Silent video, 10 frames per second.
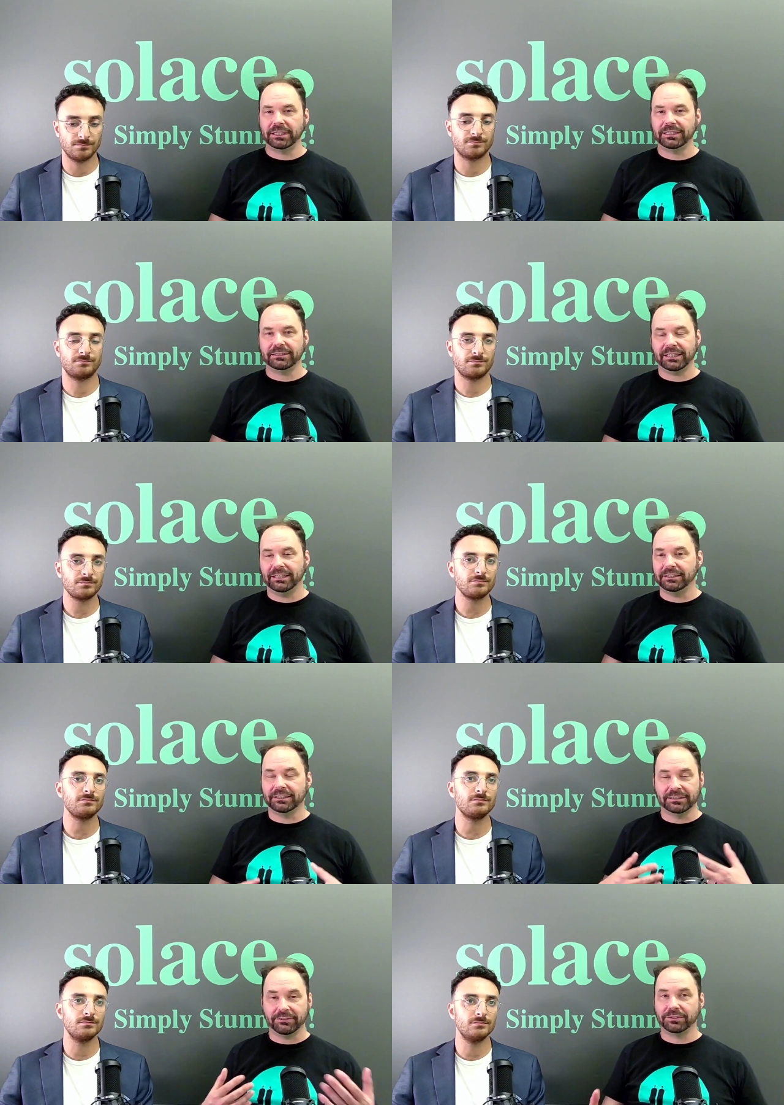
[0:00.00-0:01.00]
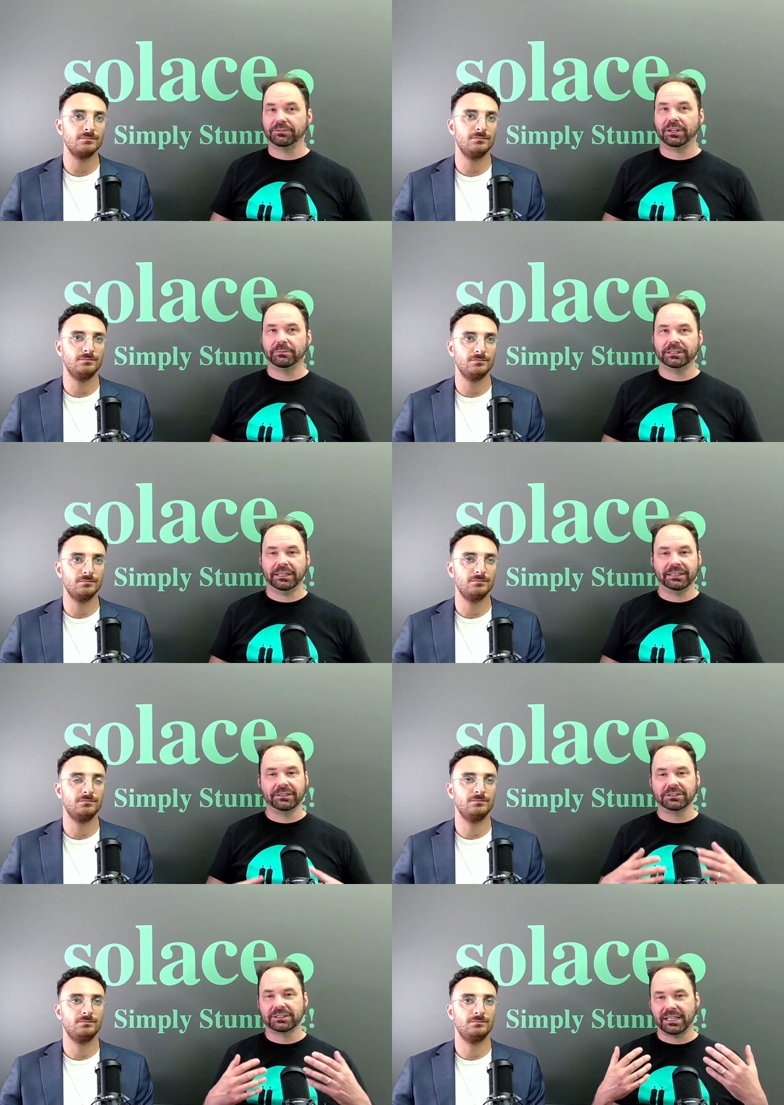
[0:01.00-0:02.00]
Speaker 1: it in a dev environment and
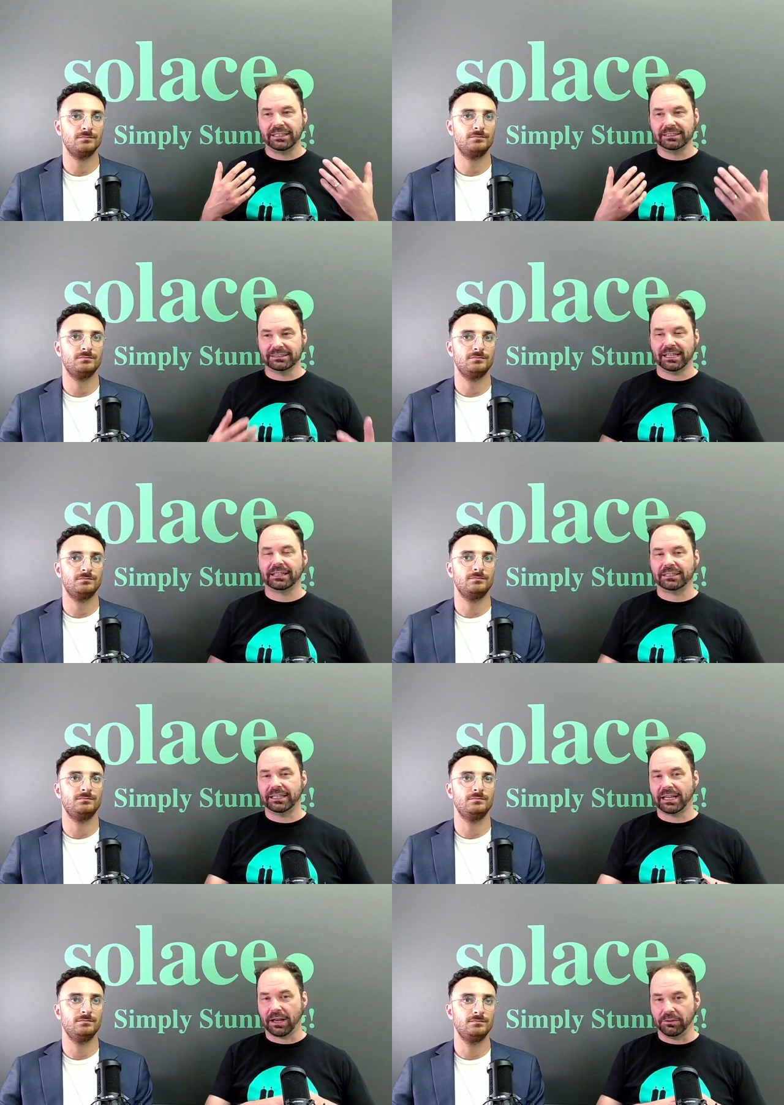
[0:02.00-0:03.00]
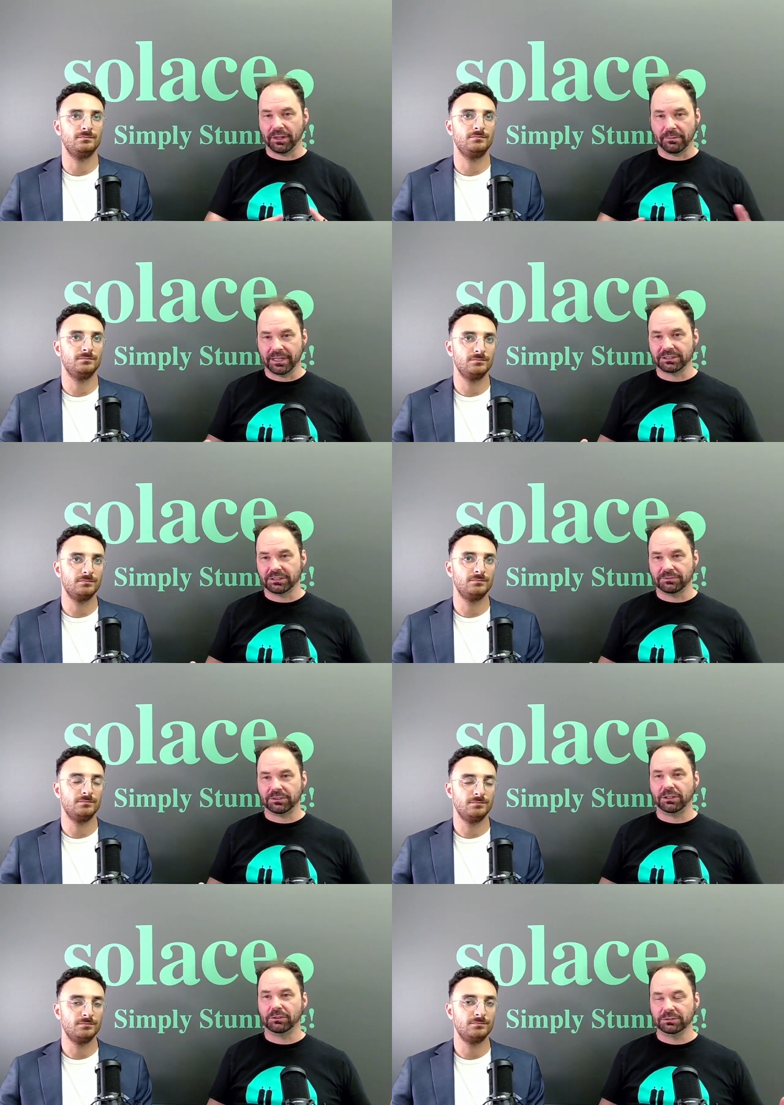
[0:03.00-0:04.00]
understand exactly how that message
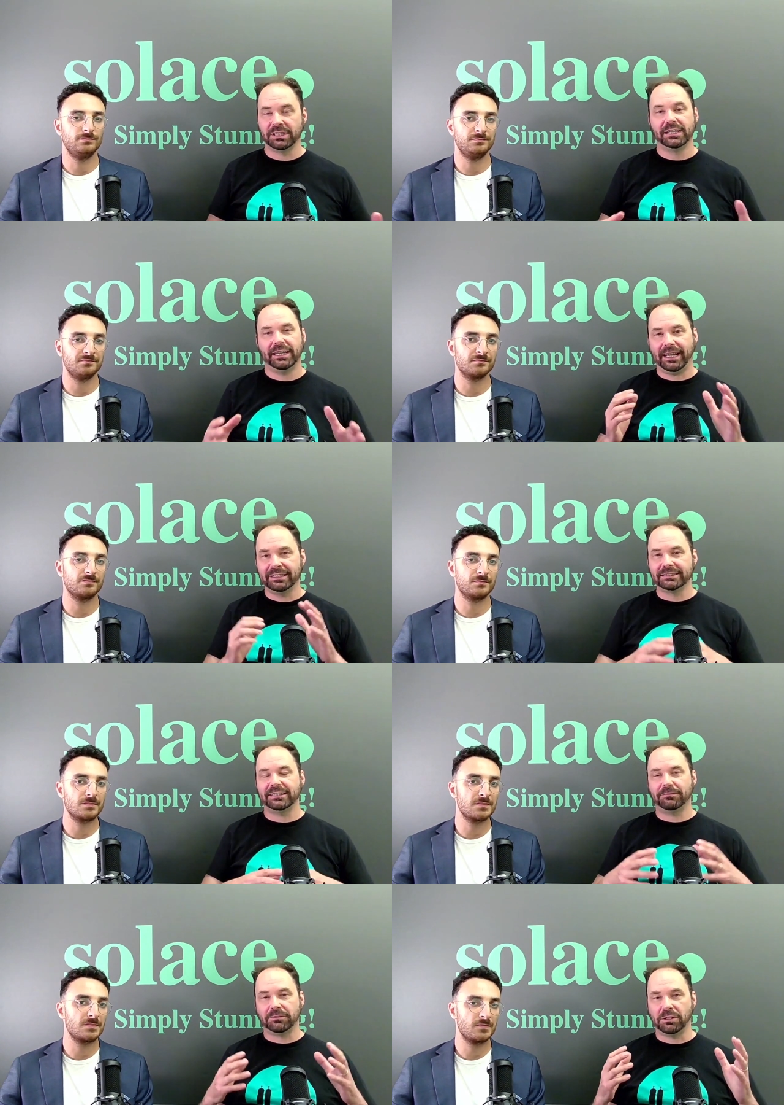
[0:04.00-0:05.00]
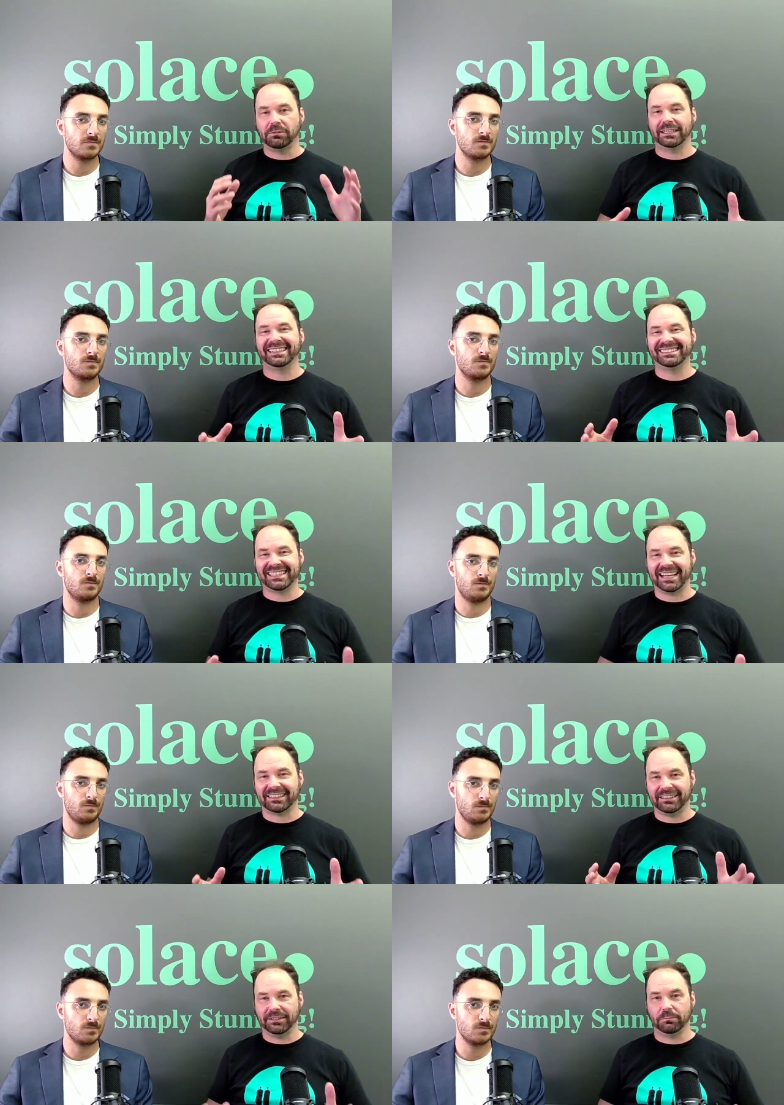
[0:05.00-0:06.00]
flows. Is it flowing exactly
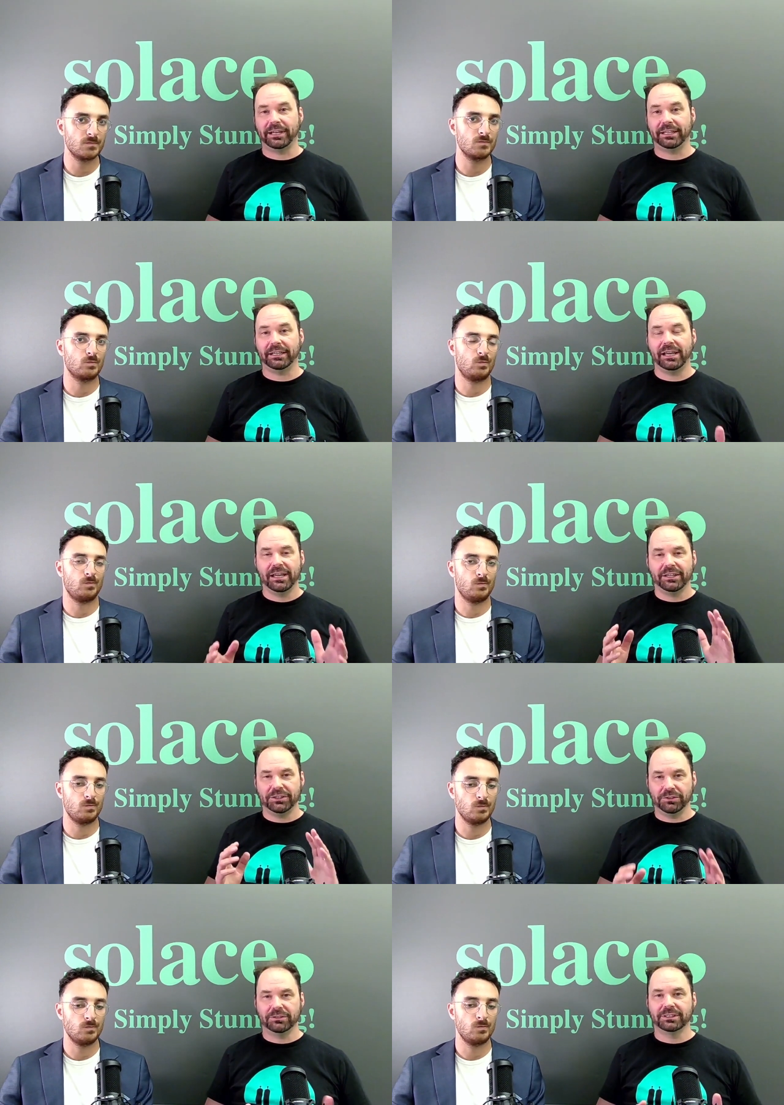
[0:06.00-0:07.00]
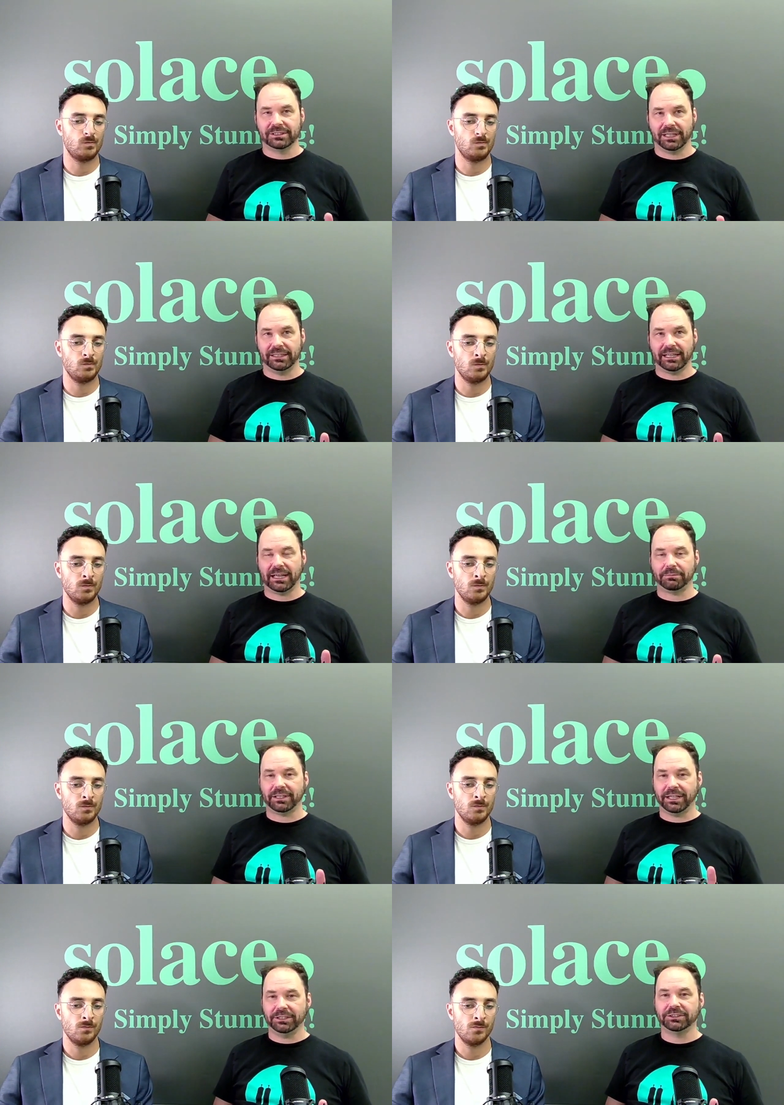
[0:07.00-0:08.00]
the way you design the
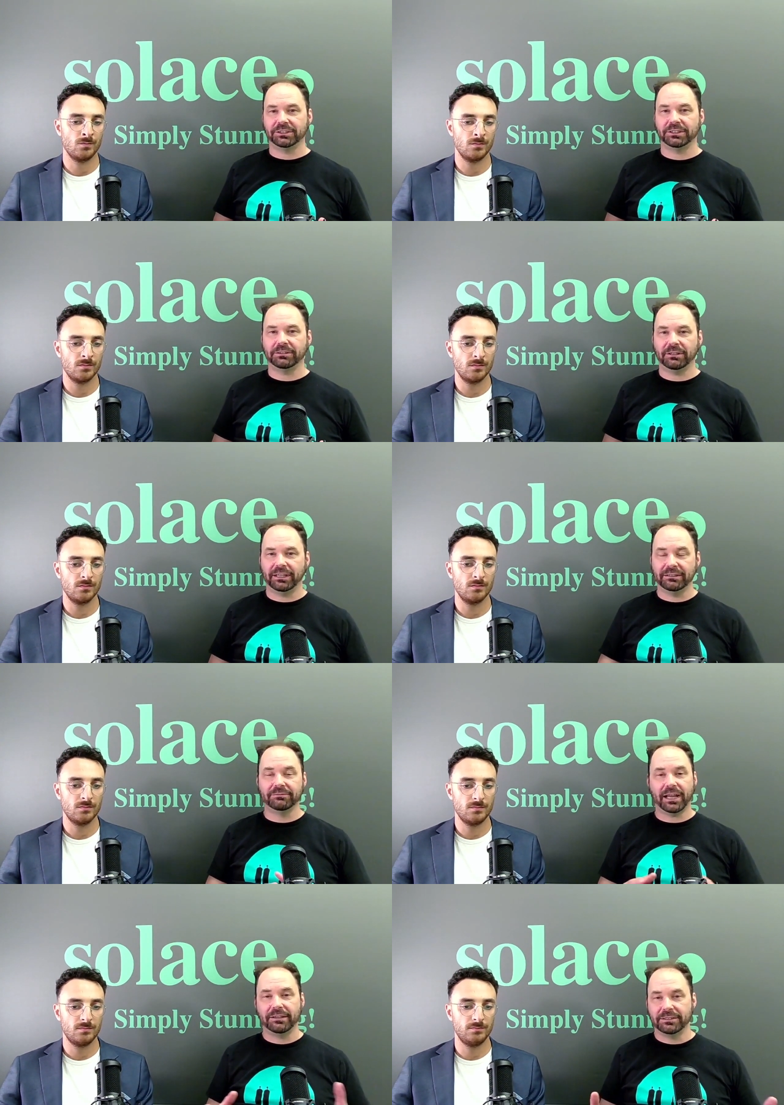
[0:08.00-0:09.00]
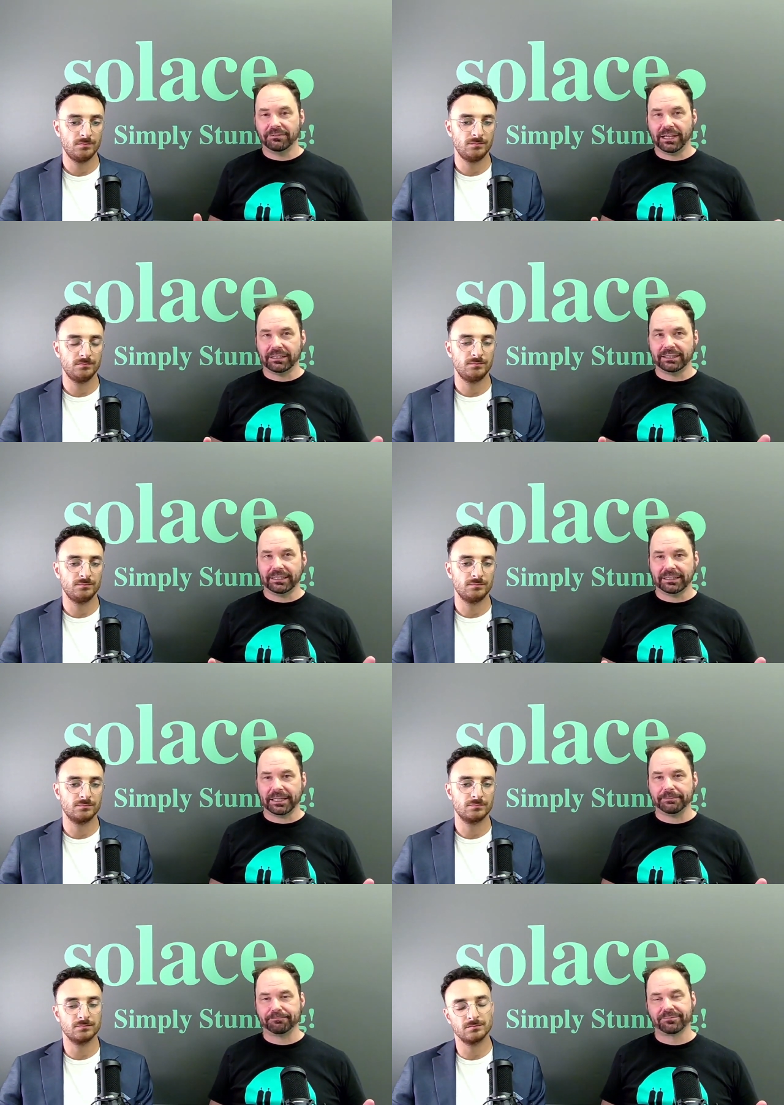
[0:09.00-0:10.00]
application to and, and to validate that.
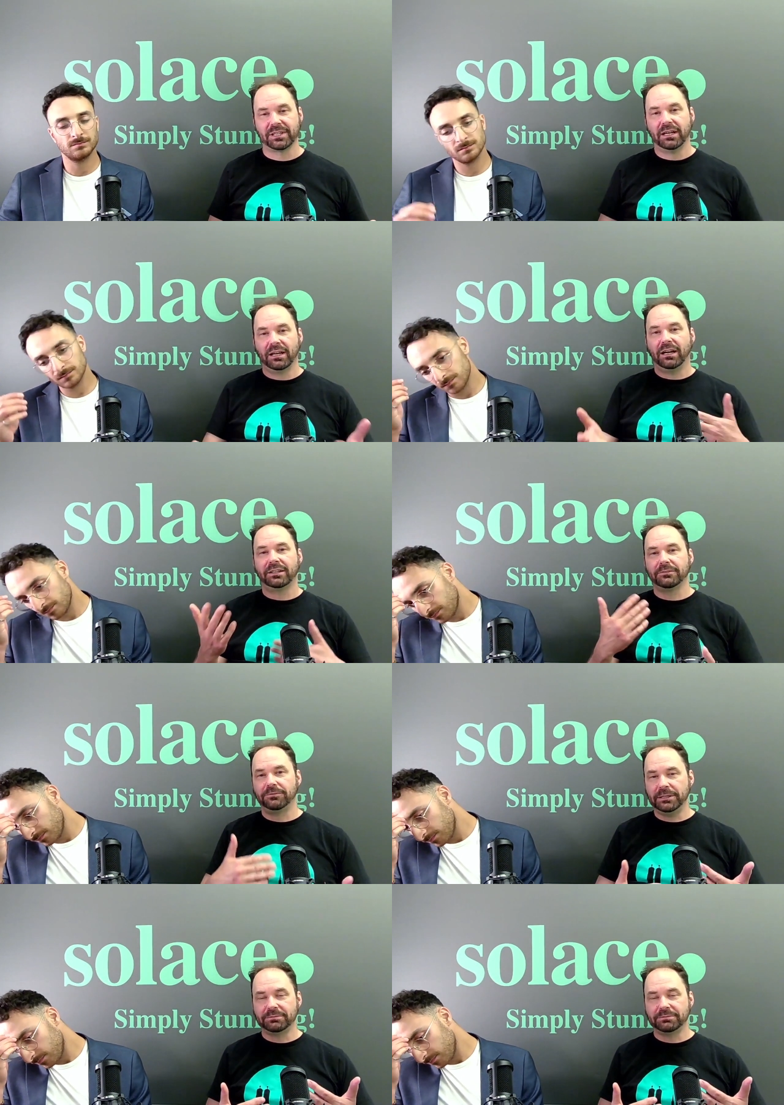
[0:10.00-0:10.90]
On the flip